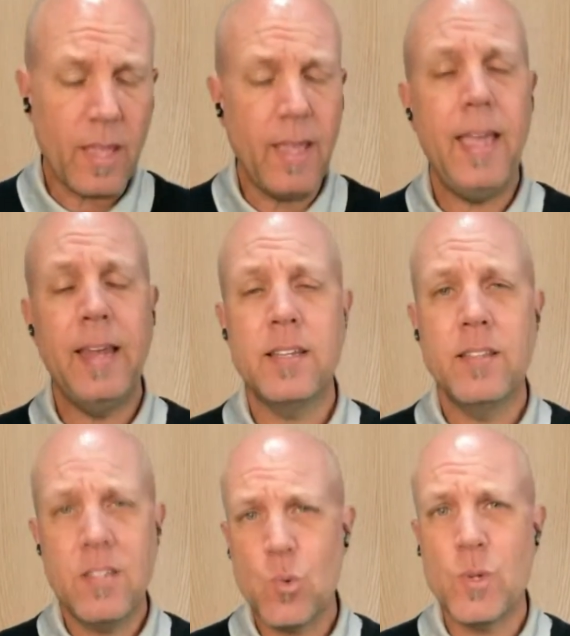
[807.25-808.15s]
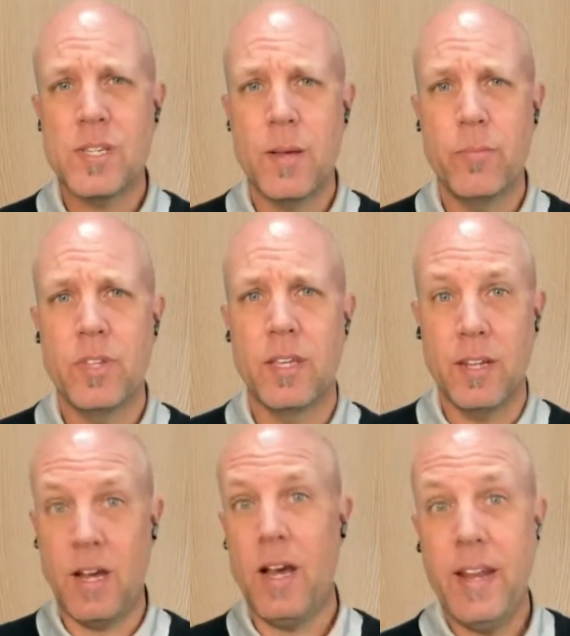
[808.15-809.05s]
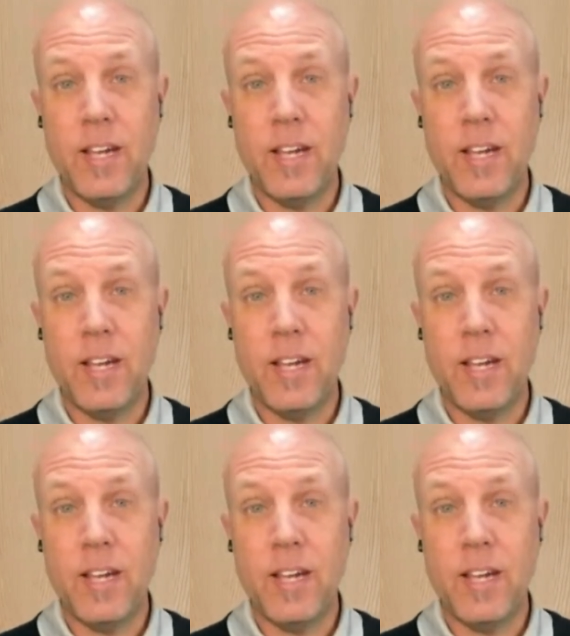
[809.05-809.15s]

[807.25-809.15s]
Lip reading: And this was something that I'd